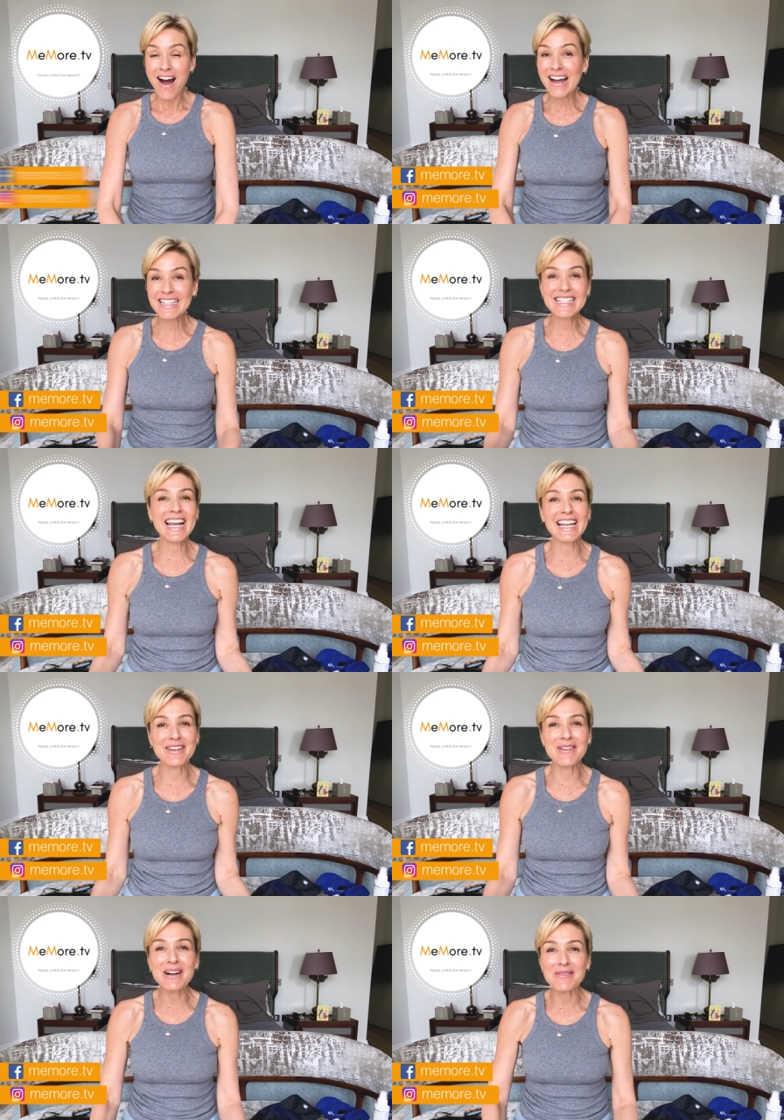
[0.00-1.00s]
Hi, it's Kelly
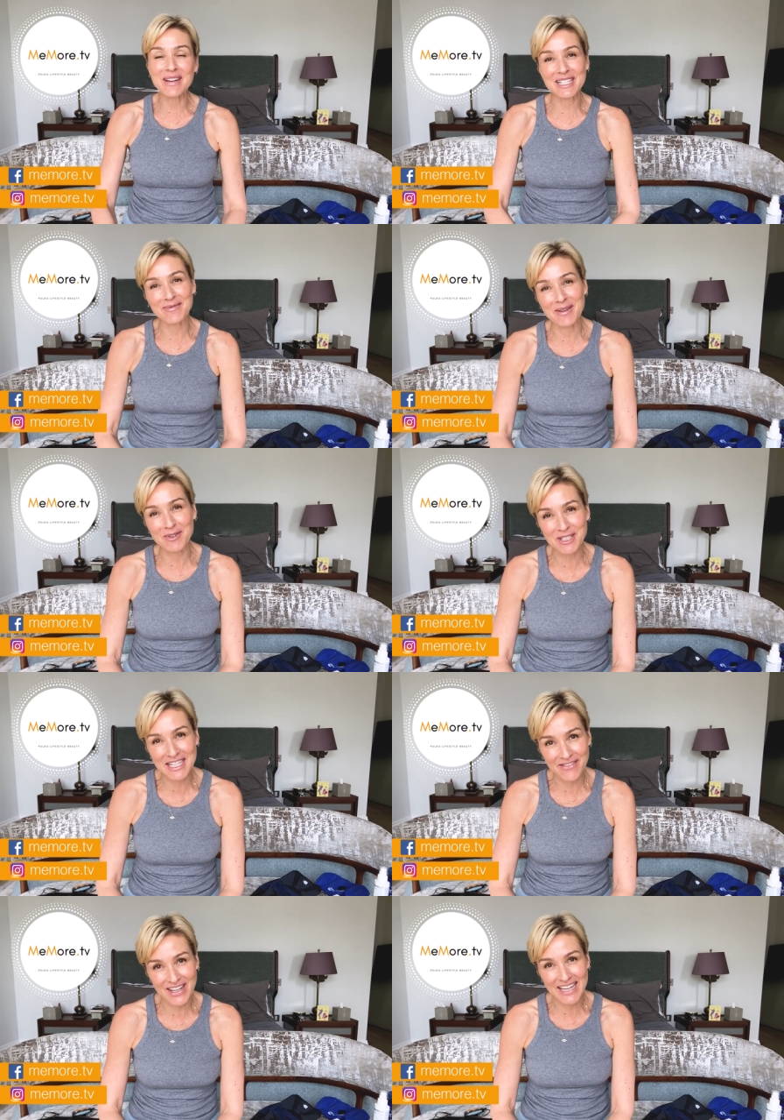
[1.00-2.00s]
and welcome back to Me More
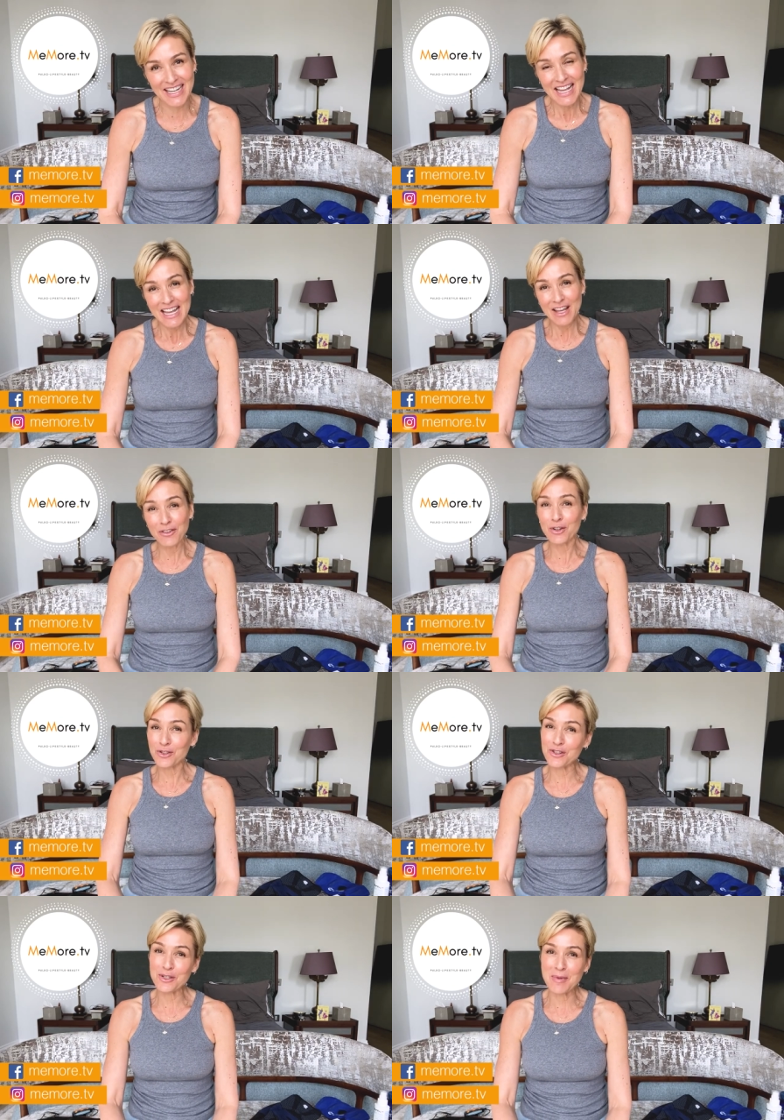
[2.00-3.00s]
TV. If you're
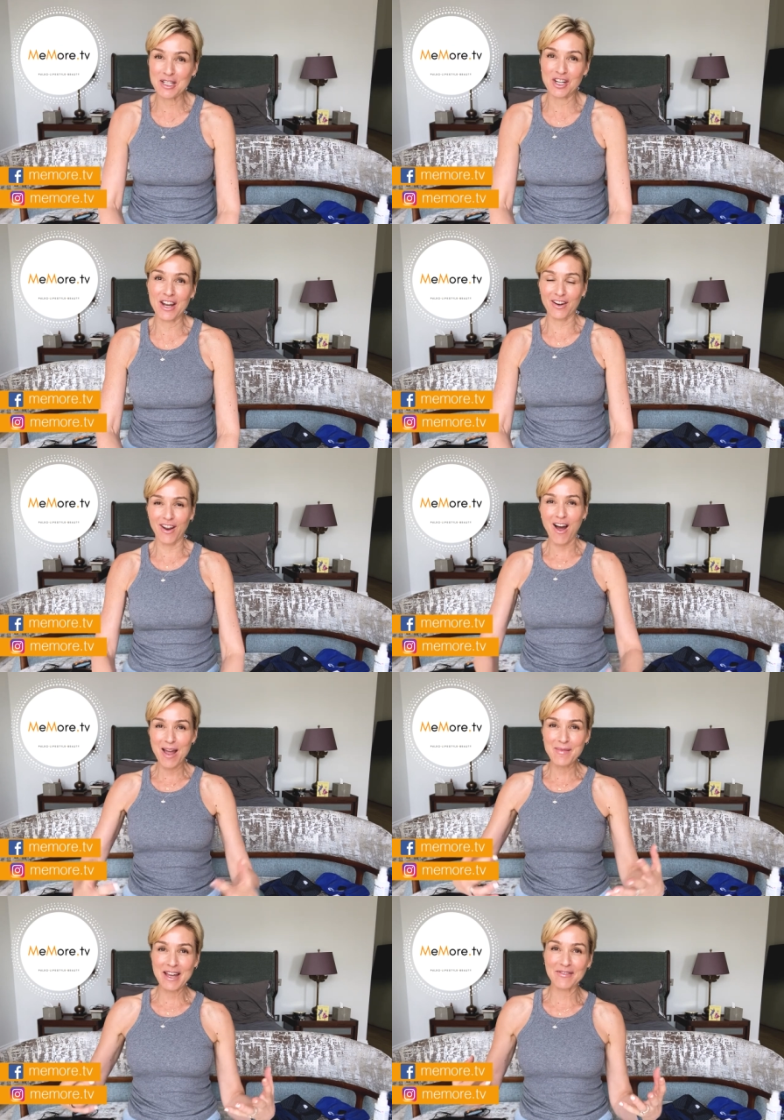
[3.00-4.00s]
new to my channel,
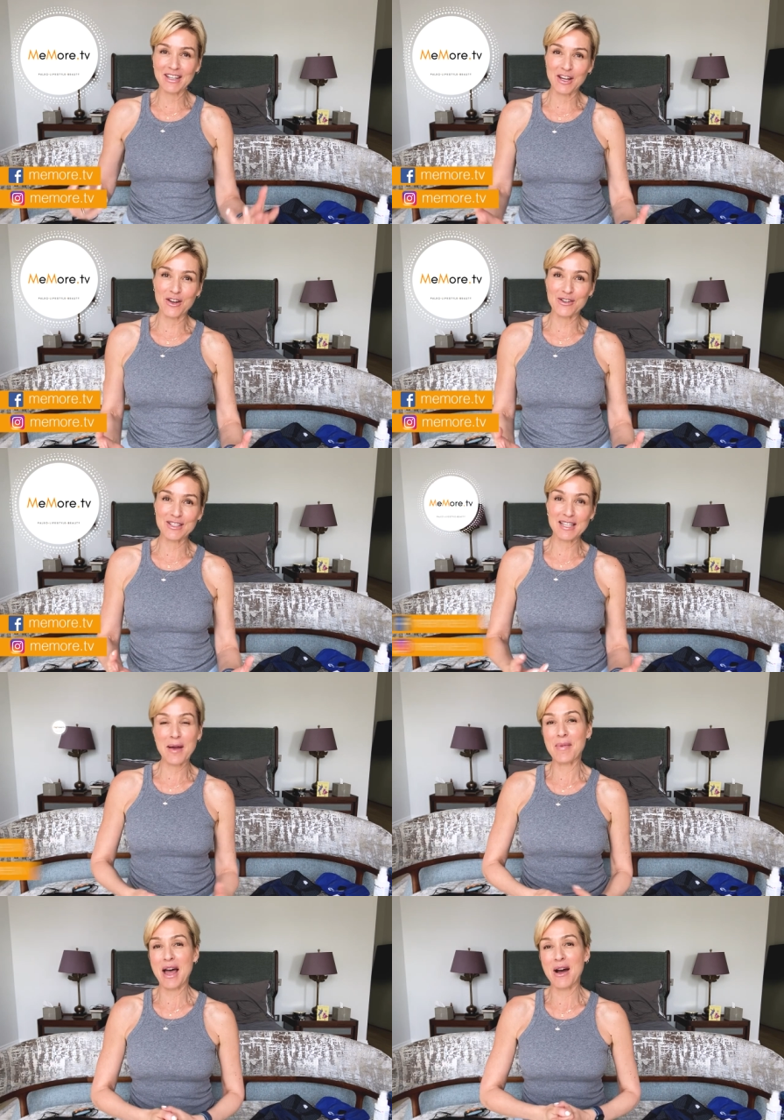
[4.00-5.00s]
I make videos
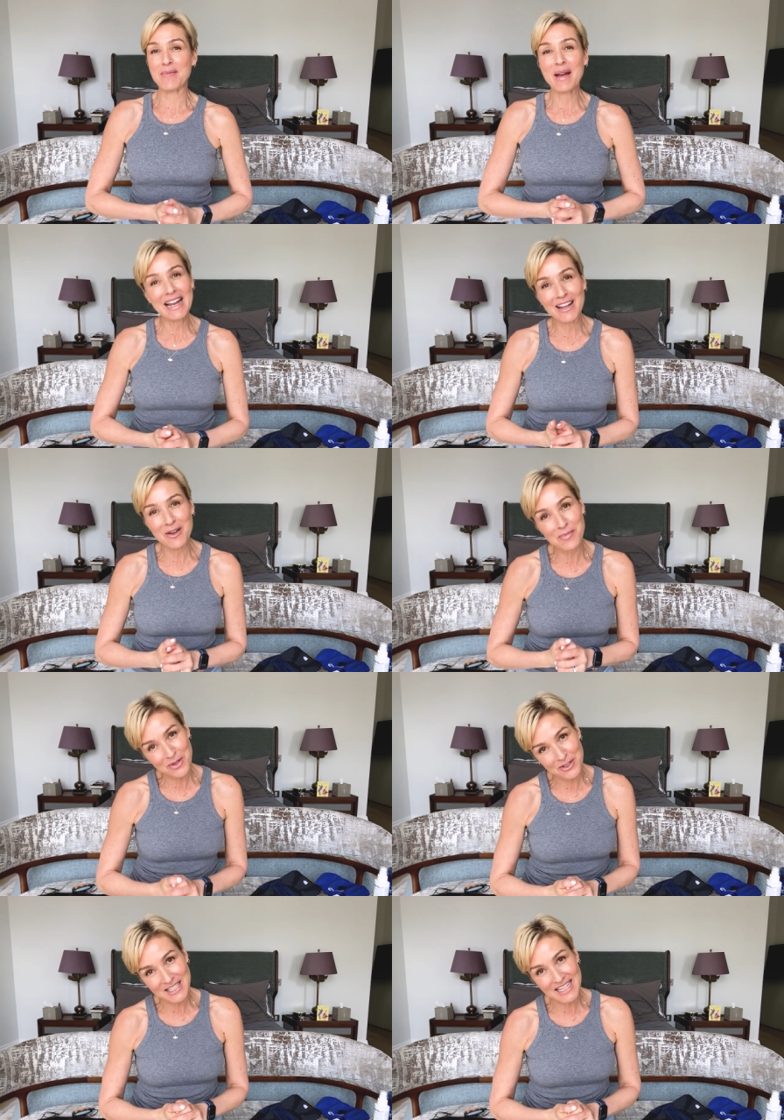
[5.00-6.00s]
about paleo
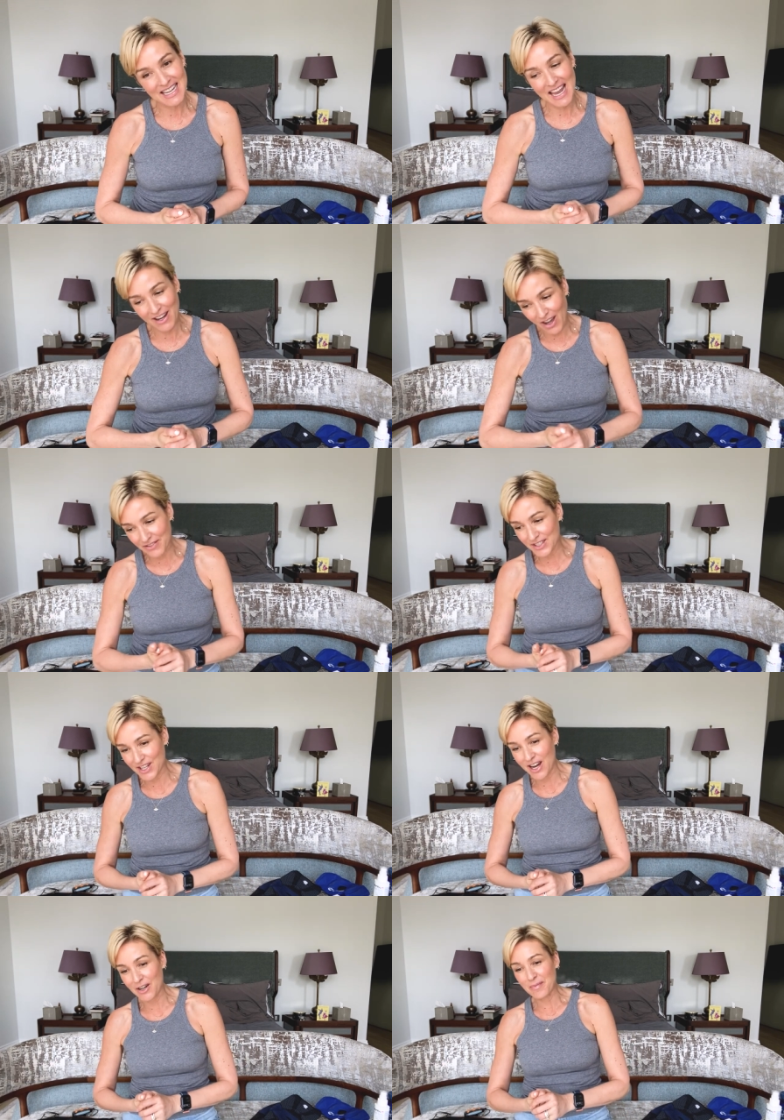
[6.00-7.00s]
beauty and
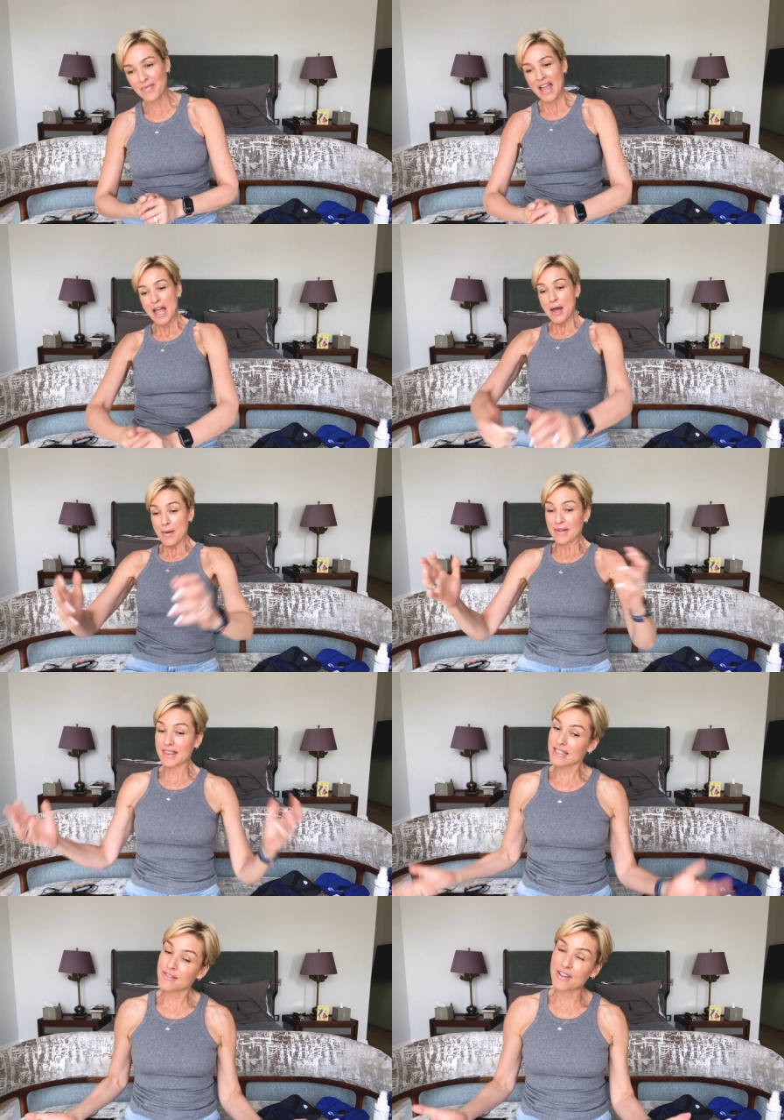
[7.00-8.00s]
lifestyle. But
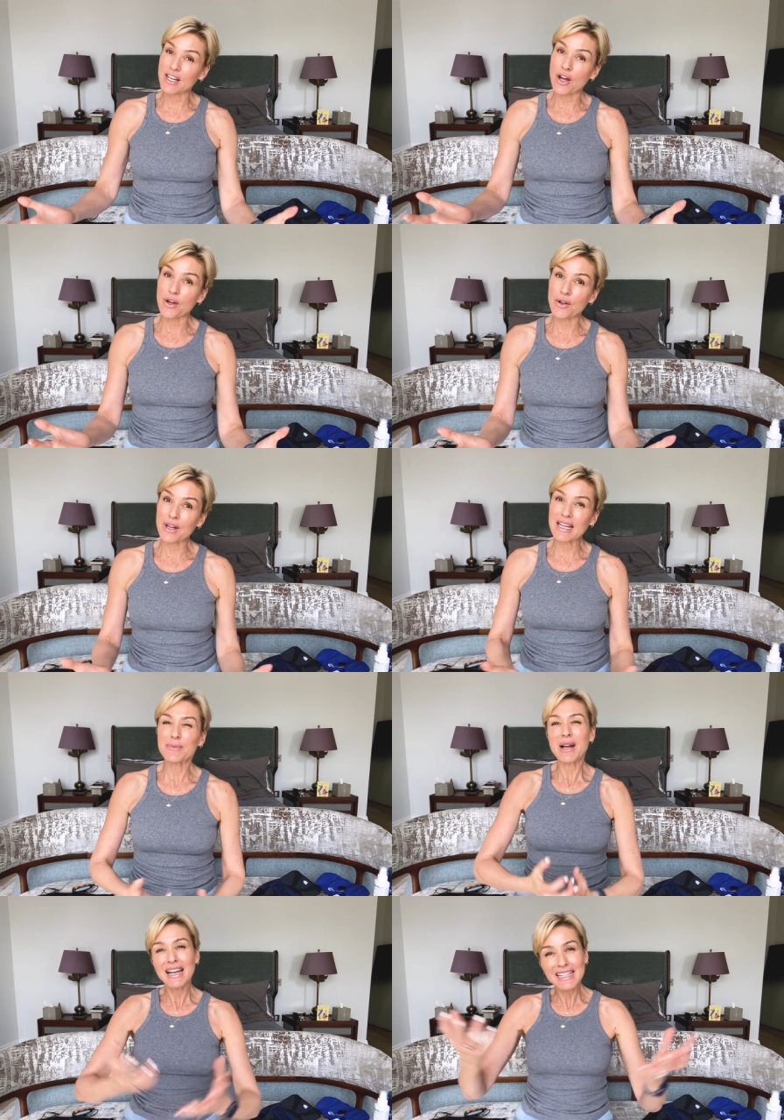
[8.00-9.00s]
this video,
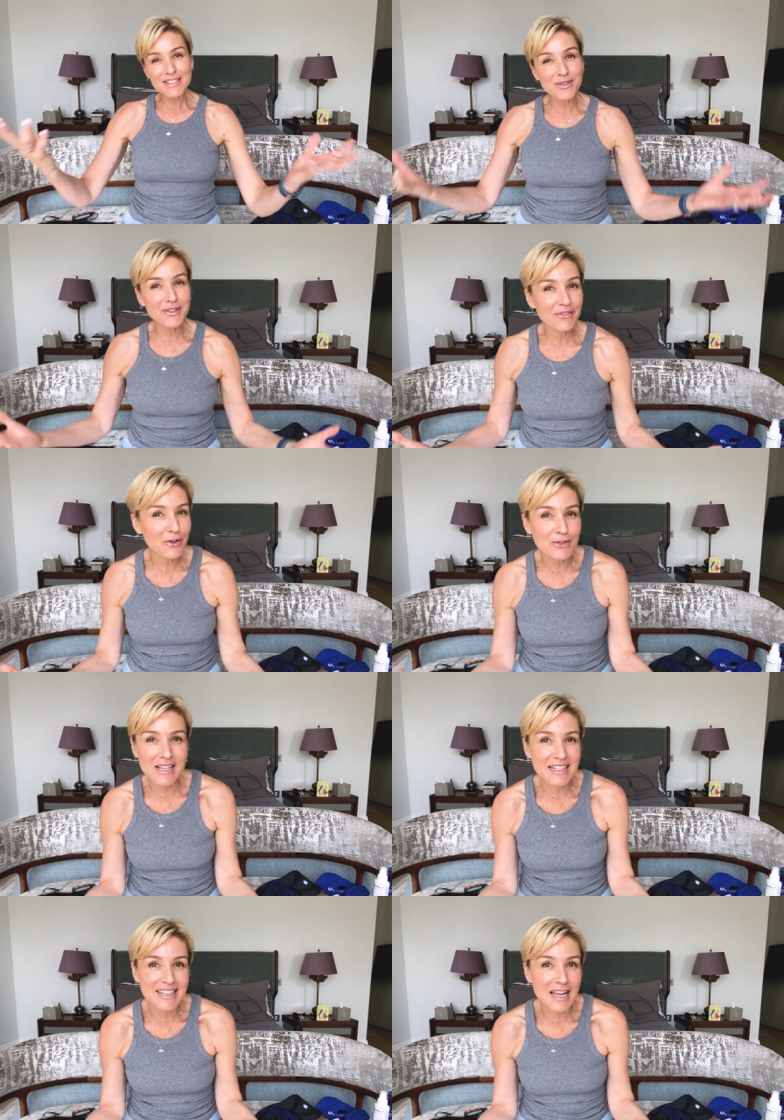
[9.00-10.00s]
well, it sort of falls
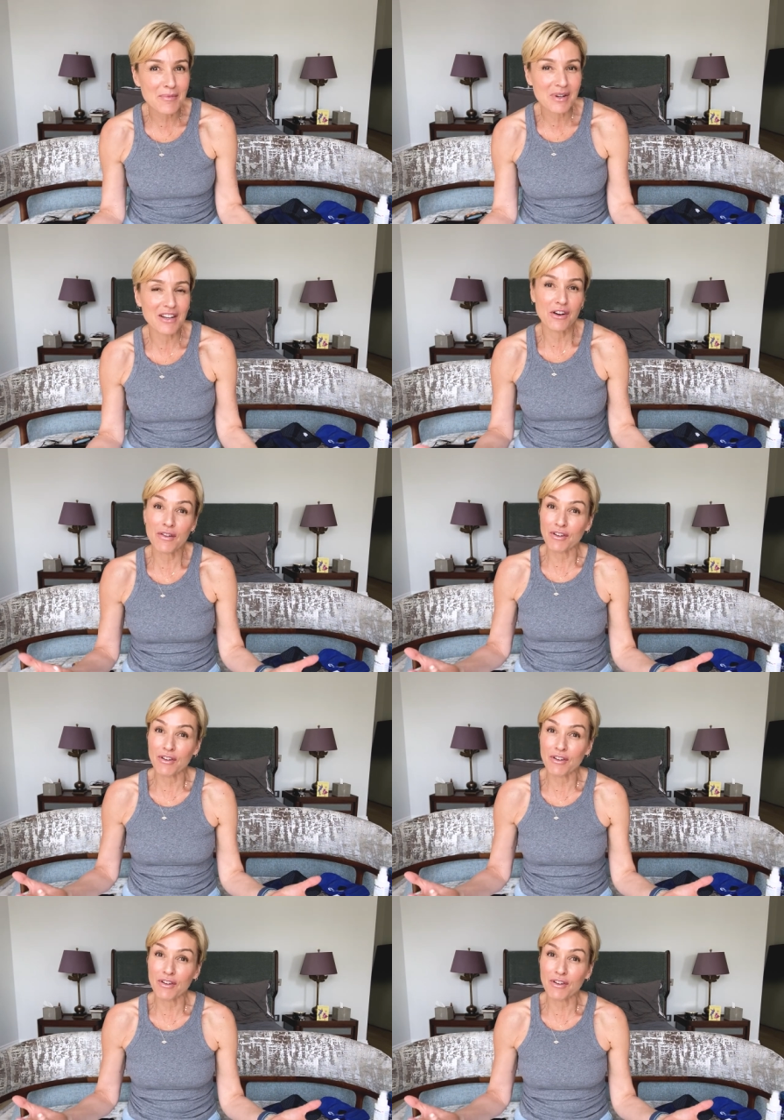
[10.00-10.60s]
under the umbrella of